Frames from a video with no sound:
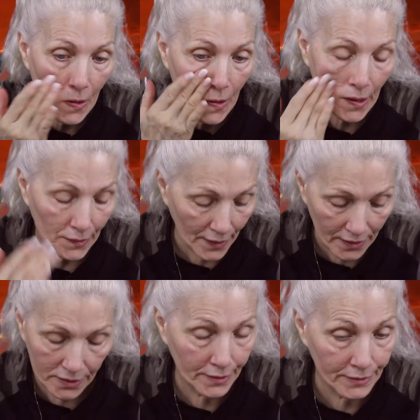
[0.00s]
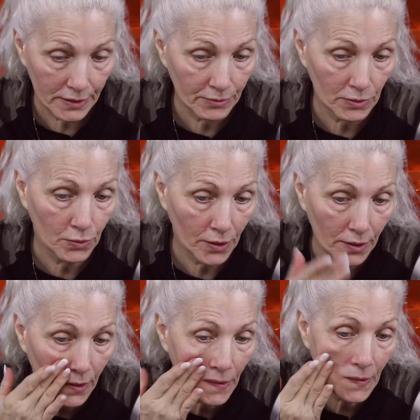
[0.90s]
and that didn't seem to
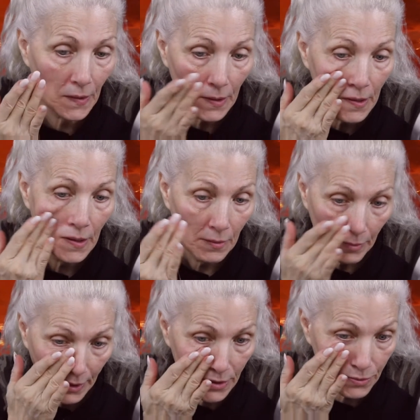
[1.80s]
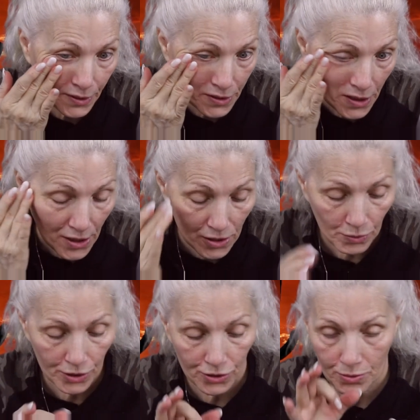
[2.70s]
work, because with the Tatcha
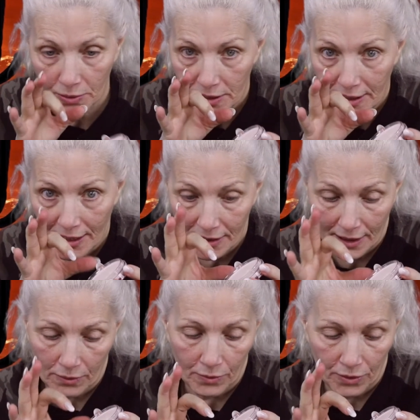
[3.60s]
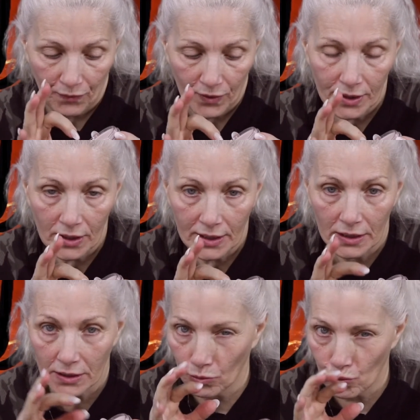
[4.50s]
one you're supposed to take, like with your fingernail, get a
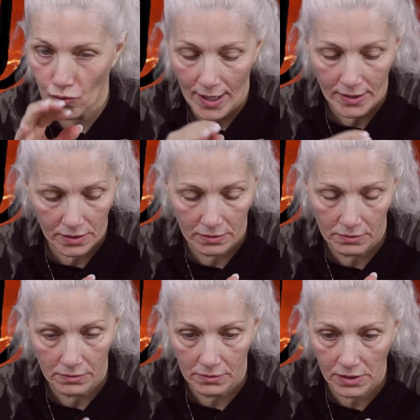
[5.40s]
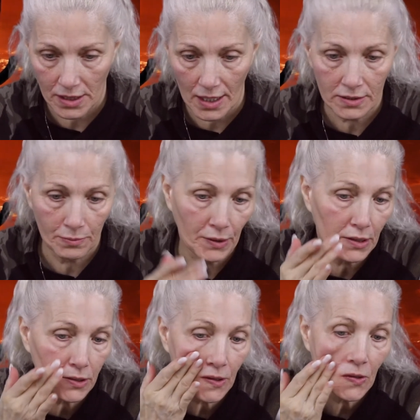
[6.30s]
little rice size
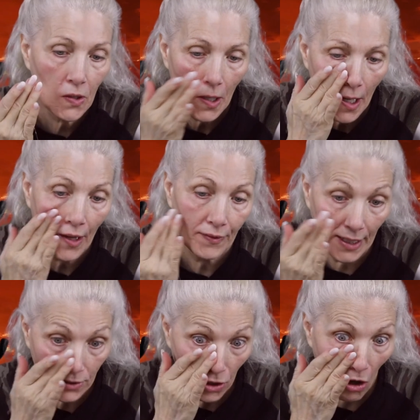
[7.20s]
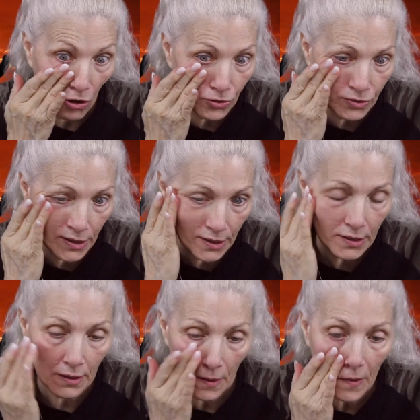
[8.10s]
piece, and that's all you need.